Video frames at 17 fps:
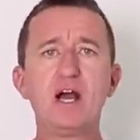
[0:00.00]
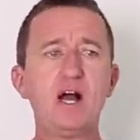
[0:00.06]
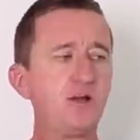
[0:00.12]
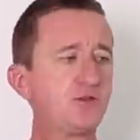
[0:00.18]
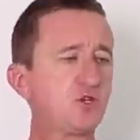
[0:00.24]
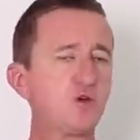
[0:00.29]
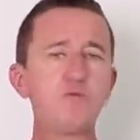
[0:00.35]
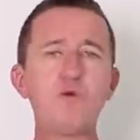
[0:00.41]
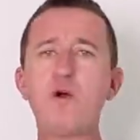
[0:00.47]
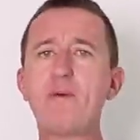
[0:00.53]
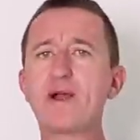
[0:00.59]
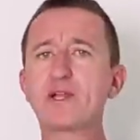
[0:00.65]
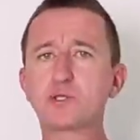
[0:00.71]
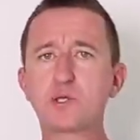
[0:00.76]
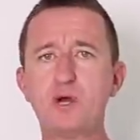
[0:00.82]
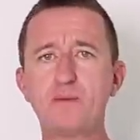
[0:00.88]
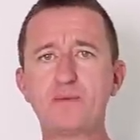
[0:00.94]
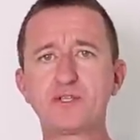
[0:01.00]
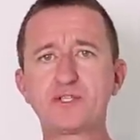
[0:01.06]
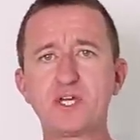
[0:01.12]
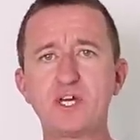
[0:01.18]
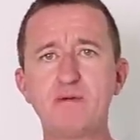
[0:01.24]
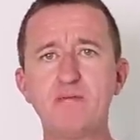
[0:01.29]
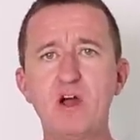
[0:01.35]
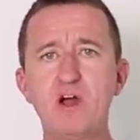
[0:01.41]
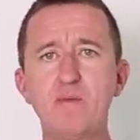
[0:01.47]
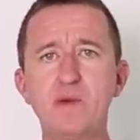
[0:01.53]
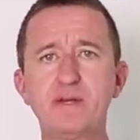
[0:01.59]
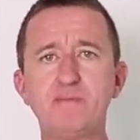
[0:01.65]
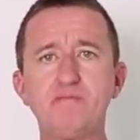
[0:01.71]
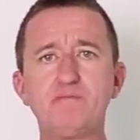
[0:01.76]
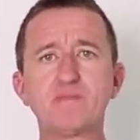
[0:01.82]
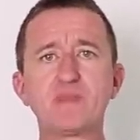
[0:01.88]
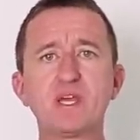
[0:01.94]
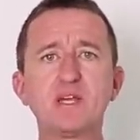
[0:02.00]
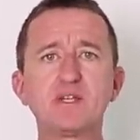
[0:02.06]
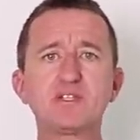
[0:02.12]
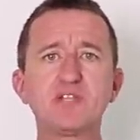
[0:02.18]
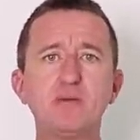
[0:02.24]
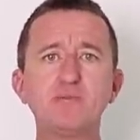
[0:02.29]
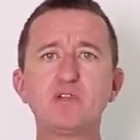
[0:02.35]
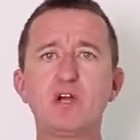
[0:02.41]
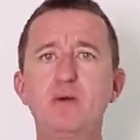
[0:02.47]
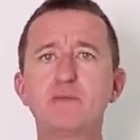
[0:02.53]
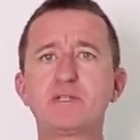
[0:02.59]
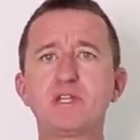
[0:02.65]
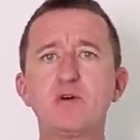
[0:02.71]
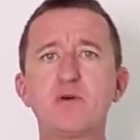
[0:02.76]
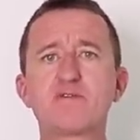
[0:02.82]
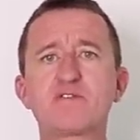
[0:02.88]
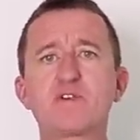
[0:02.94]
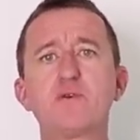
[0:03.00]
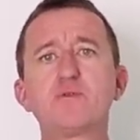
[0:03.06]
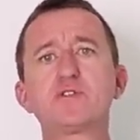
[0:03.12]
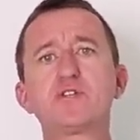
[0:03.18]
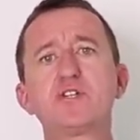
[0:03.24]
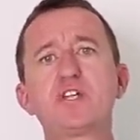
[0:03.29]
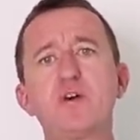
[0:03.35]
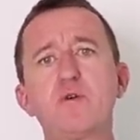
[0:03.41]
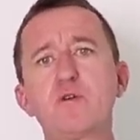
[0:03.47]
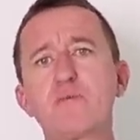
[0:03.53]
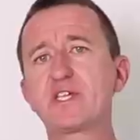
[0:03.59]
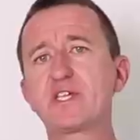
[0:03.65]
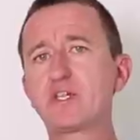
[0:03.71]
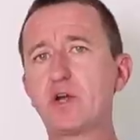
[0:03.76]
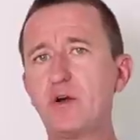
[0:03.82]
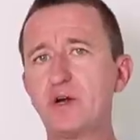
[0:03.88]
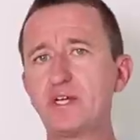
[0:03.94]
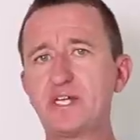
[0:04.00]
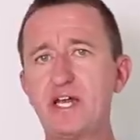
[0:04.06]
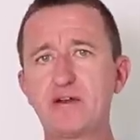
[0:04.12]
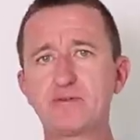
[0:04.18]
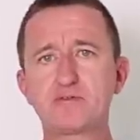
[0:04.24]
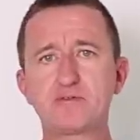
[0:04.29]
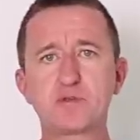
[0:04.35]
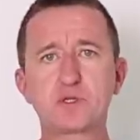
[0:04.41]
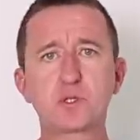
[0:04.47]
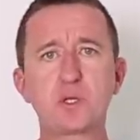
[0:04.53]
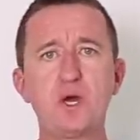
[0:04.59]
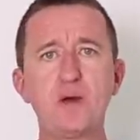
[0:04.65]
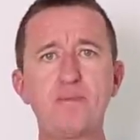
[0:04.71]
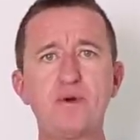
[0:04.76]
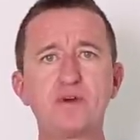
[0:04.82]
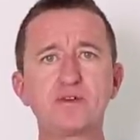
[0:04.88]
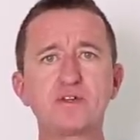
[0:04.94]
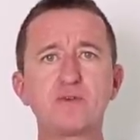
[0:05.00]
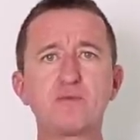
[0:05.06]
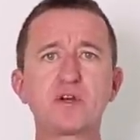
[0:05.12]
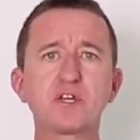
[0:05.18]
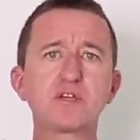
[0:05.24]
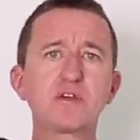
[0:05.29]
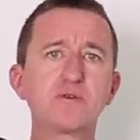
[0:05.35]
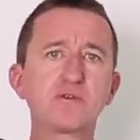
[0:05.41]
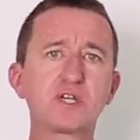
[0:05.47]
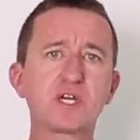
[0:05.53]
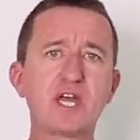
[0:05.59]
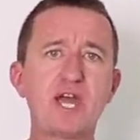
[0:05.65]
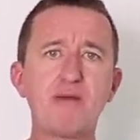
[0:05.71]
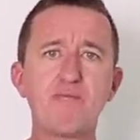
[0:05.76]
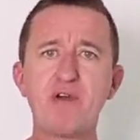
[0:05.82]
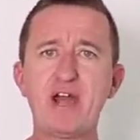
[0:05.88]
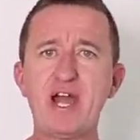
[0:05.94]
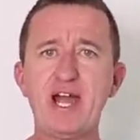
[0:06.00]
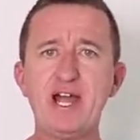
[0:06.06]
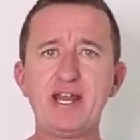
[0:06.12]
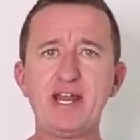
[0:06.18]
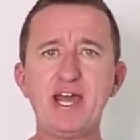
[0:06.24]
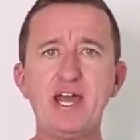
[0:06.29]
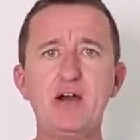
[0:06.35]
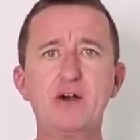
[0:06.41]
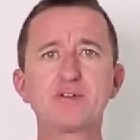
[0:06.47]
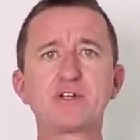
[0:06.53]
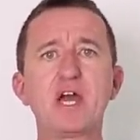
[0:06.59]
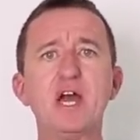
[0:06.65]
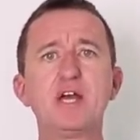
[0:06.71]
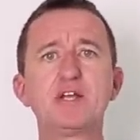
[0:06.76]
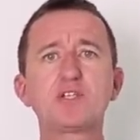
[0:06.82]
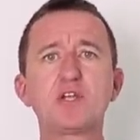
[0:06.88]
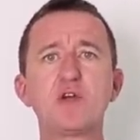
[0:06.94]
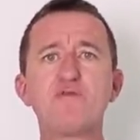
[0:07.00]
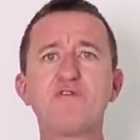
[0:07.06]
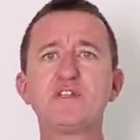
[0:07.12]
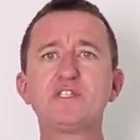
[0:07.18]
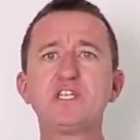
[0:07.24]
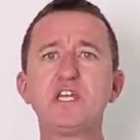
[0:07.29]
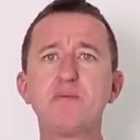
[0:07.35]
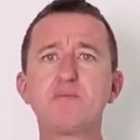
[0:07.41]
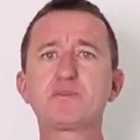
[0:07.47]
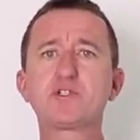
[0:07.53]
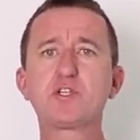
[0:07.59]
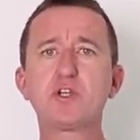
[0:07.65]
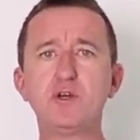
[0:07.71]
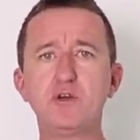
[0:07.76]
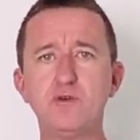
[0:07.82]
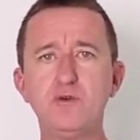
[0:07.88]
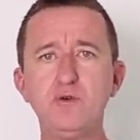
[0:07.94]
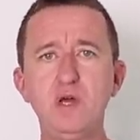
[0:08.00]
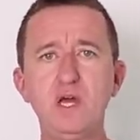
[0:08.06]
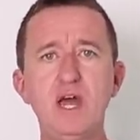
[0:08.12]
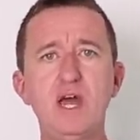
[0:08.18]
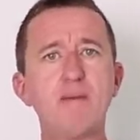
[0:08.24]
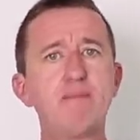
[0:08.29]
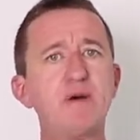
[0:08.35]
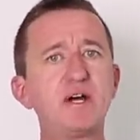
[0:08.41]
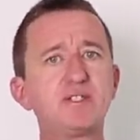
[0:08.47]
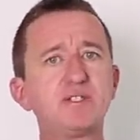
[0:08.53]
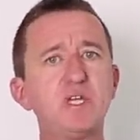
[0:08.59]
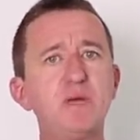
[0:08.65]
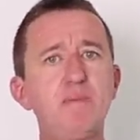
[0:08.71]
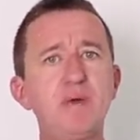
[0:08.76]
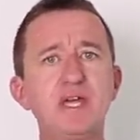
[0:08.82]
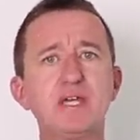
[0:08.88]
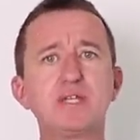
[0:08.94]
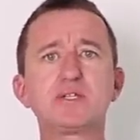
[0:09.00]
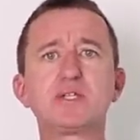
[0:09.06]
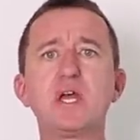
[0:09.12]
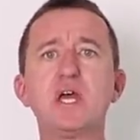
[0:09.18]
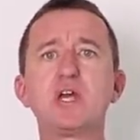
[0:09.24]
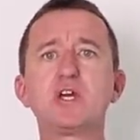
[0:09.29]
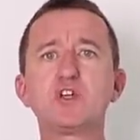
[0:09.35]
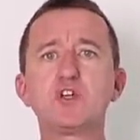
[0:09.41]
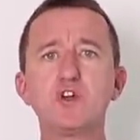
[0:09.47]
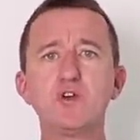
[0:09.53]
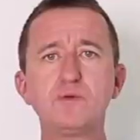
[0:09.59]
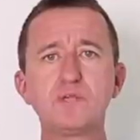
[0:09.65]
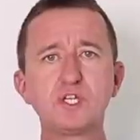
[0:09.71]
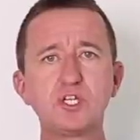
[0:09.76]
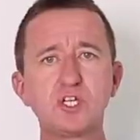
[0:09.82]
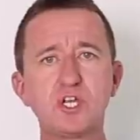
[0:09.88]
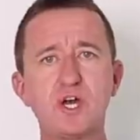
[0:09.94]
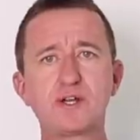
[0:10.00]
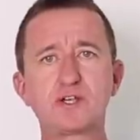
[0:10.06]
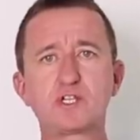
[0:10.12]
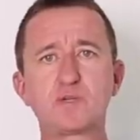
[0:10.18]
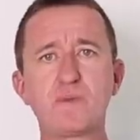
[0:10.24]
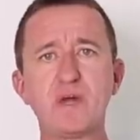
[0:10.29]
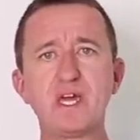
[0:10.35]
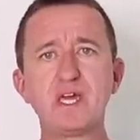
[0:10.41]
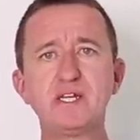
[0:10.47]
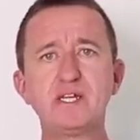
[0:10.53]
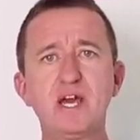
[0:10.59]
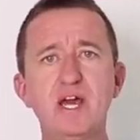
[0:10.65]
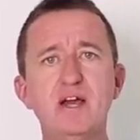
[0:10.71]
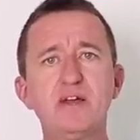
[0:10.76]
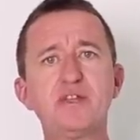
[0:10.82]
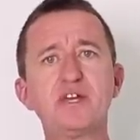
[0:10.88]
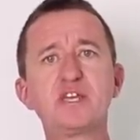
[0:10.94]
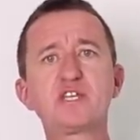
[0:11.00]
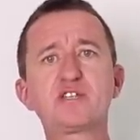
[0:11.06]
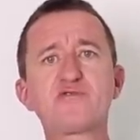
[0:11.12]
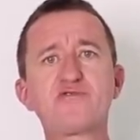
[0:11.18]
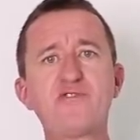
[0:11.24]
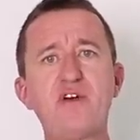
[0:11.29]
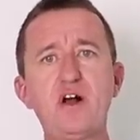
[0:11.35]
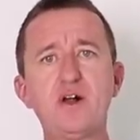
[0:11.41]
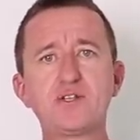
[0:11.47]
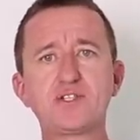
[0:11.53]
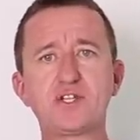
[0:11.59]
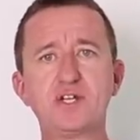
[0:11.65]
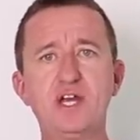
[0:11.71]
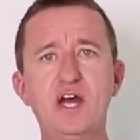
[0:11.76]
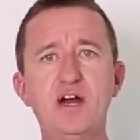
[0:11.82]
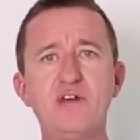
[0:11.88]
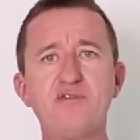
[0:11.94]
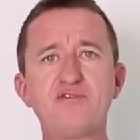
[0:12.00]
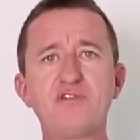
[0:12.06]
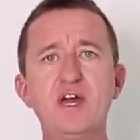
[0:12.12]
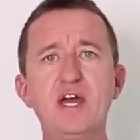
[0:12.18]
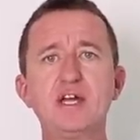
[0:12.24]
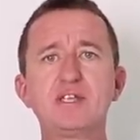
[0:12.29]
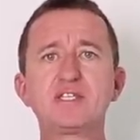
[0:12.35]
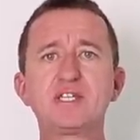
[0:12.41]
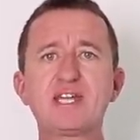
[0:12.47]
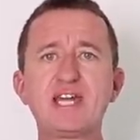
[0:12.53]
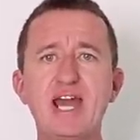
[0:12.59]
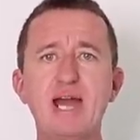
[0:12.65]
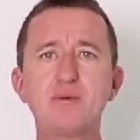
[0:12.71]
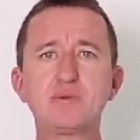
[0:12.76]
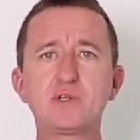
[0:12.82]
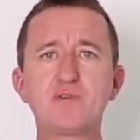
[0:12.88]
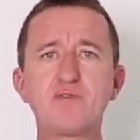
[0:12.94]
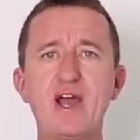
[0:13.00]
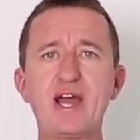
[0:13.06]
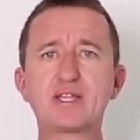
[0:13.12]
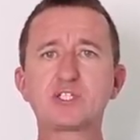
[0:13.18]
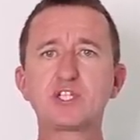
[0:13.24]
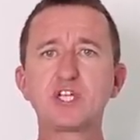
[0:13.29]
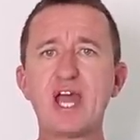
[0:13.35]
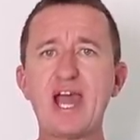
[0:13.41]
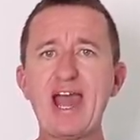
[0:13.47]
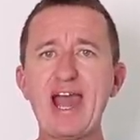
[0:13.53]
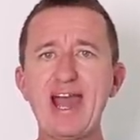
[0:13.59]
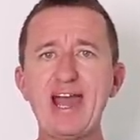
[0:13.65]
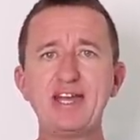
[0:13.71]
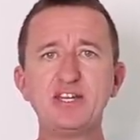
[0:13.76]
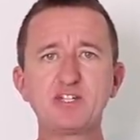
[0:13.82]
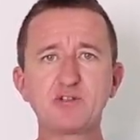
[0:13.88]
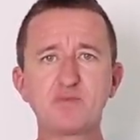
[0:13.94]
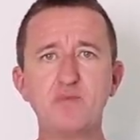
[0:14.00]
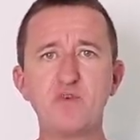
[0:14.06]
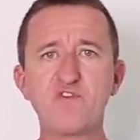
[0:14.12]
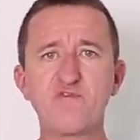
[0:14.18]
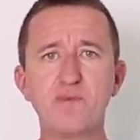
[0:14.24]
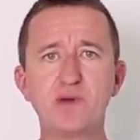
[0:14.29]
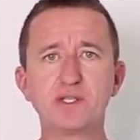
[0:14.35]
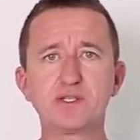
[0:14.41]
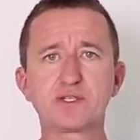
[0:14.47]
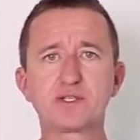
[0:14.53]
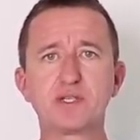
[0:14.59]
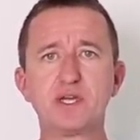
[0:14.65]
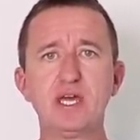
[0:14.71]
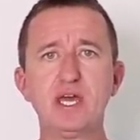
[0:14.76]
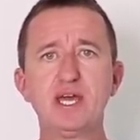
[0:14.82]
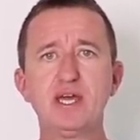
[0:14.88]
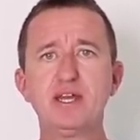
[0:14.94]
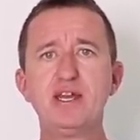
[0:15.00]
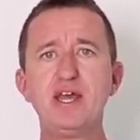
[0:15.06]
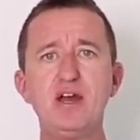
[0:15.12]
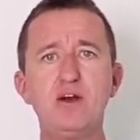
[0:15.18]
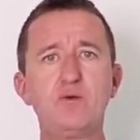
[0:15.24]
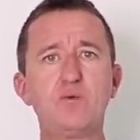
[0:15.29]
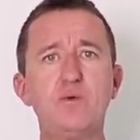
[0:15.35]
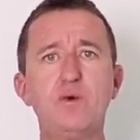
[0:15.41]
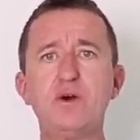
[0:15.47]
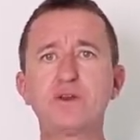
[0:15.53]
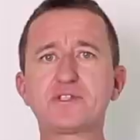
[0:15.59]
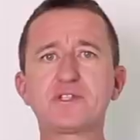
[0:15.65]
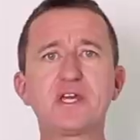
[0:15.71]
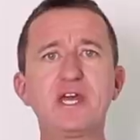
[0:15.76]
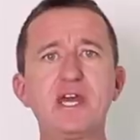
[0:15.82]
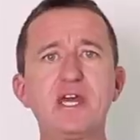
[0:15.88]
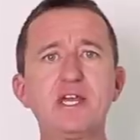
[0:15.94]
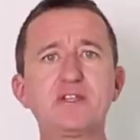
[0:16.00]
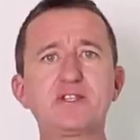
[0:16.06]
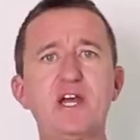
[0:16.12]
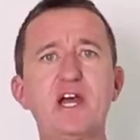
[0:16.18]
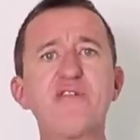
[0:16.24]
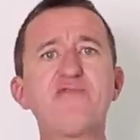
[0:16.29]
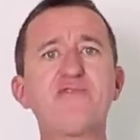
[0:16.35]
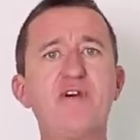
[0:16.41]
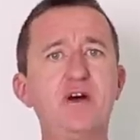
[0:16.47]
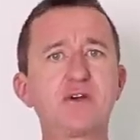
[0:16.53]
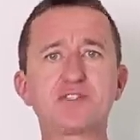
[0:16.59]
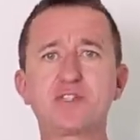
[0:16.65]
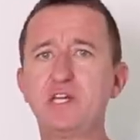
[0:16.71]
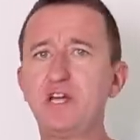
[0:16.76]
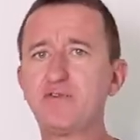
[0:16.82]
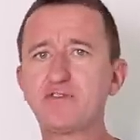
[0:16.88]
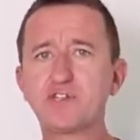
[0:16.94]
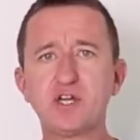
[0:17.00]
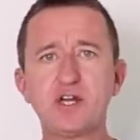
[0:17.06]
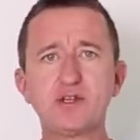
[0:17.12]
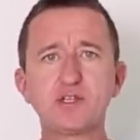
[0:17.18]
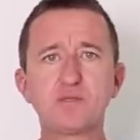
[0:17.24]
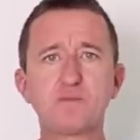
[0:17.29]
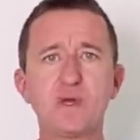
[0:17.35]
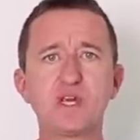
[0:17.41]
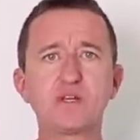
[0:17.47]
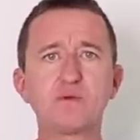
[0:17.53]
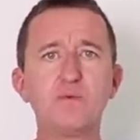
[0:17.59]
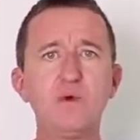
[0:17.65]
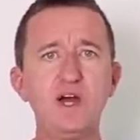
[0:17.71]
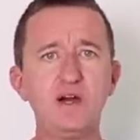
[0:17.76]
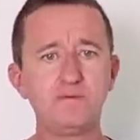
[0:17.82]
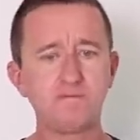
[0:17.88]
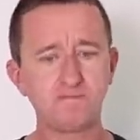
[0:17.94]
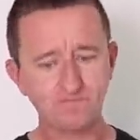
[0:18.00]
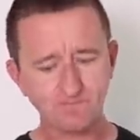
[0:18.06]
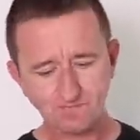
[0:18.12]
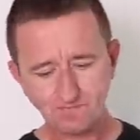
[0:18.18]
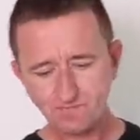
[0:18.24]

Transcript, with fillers: I'll talk more about tripods in a moment. Sometimes though, of course, you don't be tied down to a tripod. You want to use your camera handheld. So for tip two, my tip is use a shutter speed that is fast enough to counteract your hand movements. Now, what is a fast enough shutter speed? Well,